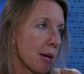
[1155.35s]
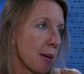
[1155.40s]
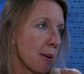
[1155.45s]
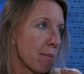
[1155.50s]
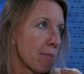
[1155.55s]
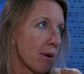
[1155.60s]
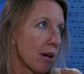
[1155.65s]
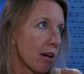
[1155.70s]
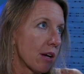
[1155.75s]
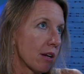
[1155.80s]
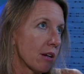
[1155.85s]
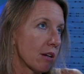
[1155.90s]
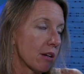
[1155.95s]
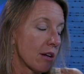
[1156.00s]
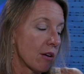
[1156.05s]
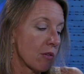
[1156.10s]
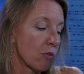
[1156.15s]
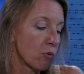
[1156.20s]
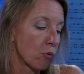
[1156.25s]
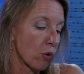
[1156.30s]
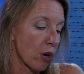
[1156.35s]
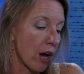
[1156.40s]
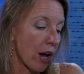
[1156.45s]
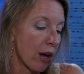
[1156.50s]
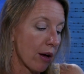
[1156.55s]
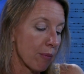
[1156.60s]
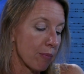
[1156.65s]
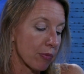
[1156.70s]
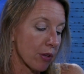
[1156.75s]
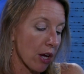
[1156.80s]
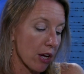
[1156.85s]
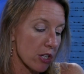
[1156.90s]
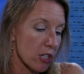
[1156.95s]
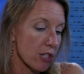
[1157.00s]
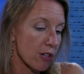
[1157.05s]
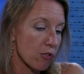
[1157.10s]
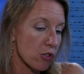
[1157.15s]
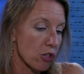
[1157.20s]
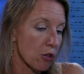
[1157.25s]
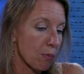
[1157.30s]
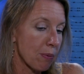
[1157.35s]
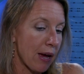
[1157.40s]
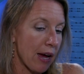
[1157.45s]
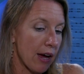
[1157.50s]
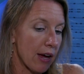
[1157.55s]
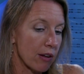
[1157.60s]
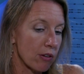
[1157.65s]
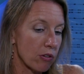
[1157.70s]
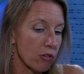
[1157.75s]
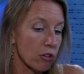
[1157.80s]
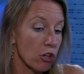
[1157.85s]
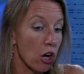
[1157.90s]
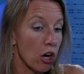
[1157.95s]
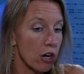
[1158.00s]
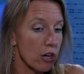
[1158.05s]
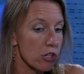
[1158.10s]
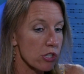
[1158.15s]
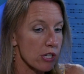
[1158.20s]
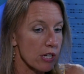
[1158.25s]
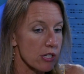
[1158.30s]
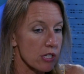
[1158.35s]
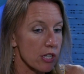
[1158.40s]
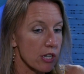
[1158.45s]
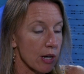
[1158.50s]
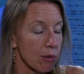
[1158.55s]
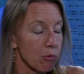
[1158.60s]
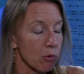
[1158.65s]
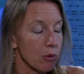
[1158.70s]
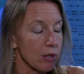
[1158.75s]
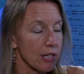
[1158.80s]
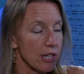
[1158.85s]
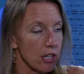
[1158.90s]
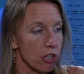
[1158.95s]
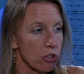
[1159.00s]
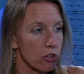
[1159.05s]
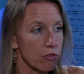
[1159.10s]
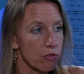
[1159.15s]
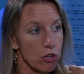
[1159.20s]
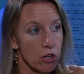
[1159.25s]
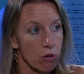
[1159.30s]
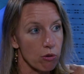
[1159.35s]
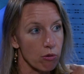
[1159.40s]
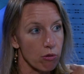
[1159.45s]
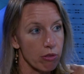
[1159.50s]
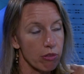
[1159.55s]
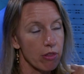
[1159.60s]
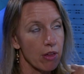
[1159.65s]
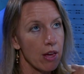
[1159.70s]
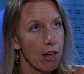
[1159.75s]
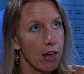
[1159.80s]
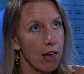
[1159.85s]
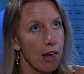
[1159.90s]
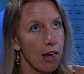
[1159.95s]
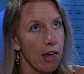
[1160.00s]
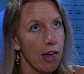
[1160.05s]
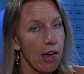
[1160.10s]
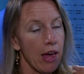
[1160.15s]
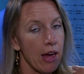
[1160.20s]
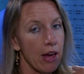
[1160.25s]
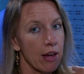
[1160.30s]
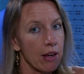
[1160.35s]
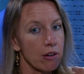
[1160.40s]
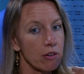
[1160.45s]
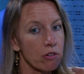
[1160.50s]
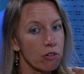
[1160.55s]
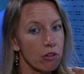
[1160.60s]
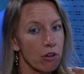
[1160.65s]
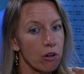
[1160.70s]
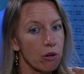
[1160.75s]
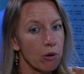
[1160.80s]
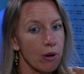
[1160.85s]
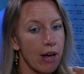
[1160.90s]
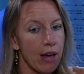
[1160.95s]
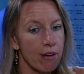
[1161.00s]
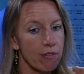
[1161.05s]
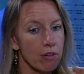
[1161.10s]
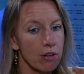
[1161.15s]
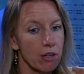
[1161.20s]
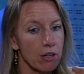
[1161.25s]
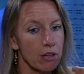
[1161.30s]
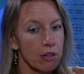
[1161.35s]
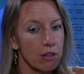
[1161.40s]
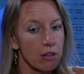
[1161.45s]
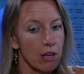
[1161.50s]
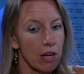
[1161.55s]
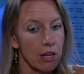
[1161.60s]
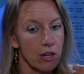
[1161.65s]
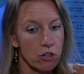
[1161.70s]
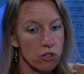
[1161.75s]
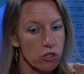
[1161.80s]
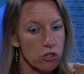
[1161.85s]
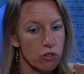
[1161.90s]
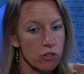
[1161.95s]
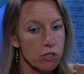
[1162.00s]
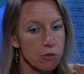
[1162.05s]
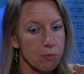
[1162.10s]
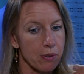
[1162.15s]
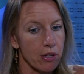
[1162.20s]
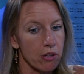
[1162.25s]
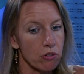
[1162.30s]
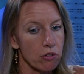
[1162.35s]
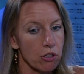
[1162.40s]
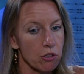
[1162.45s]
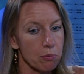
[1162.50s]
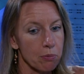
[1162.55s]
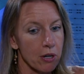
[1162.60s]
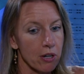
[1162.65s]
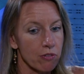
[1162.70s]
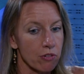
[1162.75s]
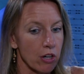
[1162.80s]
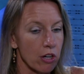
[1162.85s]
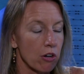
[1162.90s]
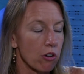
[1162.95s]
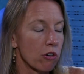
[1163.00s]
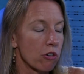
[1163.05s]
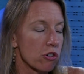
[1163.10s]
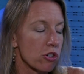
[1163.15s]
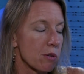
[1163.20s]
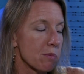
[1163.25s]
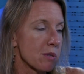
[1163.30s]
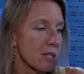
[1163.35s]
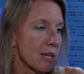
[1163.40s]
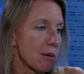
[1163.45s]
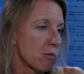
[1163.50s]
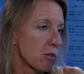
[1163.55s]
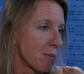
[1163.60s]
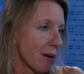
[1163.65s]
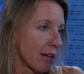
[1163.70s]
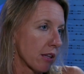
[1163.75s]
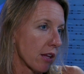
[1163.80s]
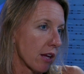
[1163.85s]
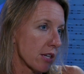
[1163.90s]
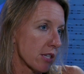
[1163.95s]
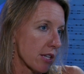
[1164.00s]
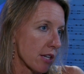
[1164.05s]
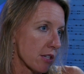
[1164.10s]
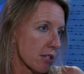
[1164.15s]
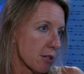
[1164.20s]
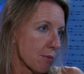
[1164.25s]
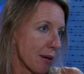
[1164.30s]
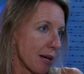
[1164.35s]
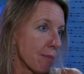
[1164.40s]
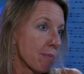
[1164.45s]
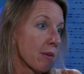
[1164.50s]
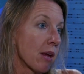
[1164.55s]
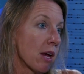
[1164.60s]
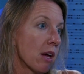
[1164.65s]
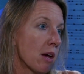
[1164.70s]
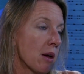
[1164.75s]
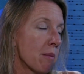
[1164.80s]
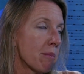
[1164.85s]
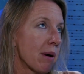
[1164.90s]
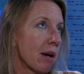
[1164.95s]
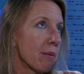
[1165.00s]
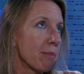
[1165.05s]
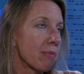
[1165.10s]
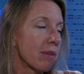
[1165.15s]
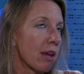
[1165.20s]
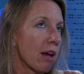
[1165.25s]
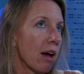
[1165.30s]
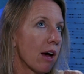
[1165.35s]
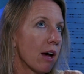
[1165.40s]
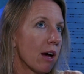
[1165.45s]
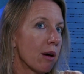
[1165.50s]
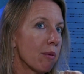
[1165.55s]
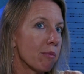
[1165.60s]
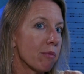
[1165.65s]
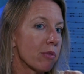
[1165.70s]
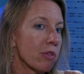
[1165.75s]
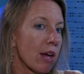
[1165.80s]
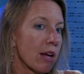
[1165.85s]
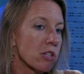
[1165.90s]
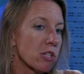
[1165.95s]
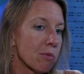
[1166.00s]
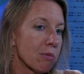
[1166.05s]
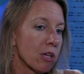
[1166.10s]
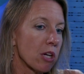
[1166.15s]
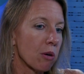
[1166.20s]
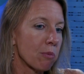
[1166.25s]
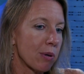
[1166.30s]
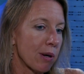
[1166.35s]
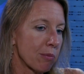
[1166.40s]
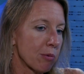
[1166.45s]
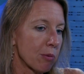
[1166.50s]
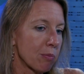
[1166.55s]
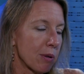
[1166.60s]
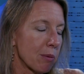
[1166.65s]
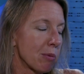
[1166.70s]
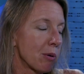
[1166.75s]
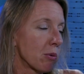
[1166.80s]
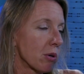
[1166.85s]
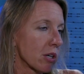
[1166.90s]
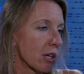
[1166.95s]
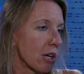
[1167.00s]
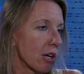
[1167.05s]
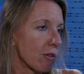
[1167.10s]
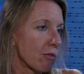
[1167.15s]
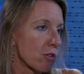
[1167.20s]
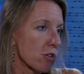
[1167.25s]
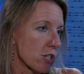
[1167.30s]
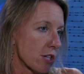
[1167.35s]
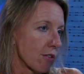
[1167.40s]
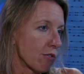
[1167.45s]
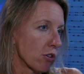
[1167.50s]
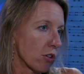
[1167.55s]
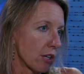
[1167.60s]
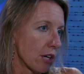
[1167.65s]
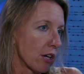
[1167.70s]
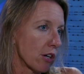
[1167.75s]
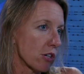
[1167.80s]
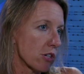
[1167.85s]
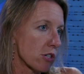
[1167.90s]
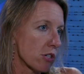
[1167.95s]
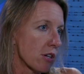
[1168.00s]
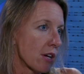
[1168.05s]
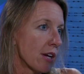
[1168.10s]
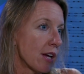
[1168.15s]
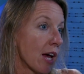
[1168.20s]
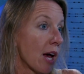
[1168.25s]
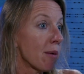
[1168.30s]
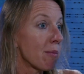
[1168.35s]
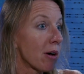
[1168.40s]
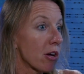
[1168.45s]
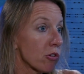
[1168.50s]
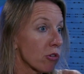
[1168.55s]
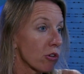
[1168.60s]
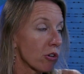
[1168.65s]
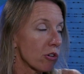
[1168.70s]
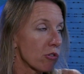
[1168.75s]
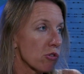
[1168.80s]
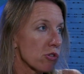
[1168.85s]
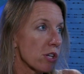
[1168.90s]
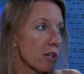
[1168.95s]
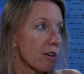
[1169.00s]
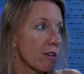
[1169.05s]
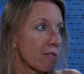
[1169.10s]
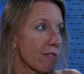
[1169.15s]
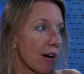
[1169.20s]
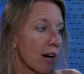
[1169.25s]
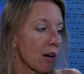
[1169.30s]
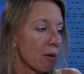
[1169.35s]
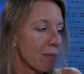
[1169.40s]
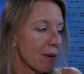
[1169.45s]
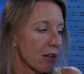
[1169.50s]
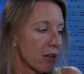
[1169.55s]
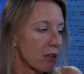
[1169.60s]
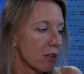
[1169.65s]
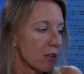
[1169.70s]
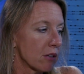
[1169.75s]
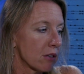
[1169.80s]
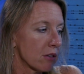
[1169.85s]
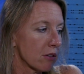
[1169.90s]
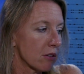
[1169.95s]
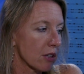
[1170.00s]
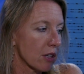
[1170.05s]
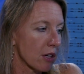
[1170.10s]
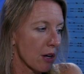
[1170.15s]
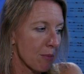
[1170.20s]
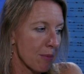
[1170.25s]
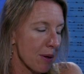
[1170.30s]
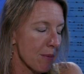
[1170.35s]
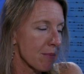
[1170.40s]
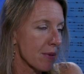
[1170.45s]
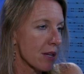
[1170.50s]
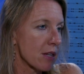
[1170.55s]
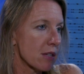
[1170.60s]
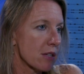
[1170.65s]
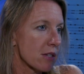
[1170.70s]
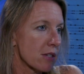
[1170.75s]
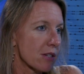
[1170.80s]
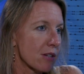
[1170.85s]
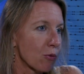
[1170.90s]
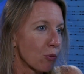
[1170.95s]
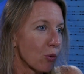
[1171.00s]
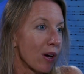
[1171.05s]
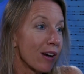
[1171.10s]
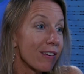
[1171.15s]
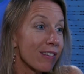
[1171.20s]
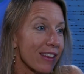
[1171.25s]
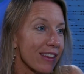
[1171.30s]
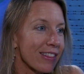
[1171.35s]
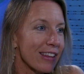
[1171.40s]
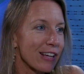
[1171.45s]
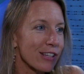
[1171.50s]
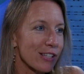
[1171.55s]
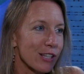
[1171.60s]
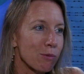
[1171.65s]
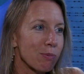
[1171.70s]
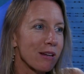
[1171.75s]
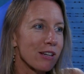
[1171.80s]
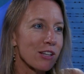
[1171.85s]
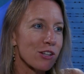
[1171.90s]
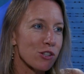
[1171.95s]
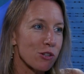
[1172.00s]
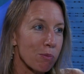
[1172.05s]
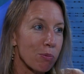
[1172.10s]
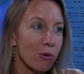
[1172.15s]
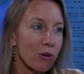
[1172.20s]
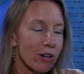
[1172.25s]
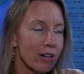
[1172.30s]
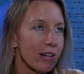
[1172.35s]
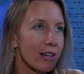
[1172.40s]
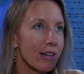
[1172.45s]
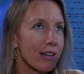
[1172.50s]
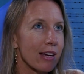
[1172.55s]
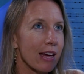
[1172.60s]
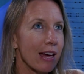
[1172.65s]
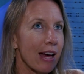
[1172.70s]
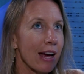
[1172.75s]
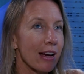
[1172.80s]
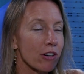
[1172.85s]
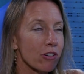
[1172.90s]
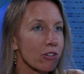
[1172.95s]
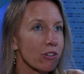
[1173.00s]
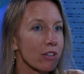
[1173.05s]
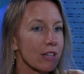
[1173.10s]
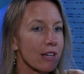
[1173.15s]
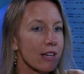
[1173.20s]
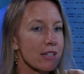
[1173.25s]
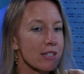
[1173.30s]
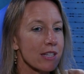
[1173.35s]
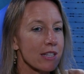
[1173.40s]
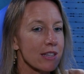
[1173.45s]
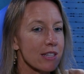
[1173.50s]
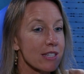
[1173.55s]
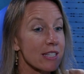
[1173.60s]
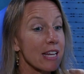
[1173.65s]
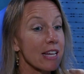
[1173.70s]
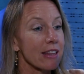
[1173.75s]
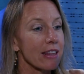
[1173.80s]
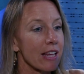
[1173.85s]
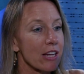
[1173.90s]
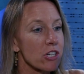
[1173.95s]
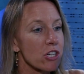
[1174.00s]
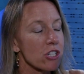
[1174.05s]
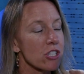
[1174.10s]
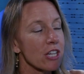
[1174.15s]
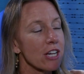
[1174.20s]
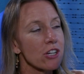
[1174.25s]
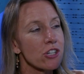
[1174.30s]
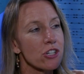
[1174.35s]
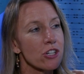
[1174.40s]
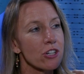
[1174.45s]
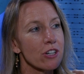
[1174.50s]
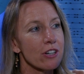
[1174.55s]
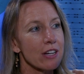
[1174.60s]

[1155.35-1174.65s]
But guns have surpassed cars as the number one killer of youth. And so having an insurance policy as part of gun ownership seemed to make a lot of sense to me. But that's something I'll probably be working on for several years. I'm also interested in environmental commitments. One of the things that's been disappointing, actually, is that the state legislature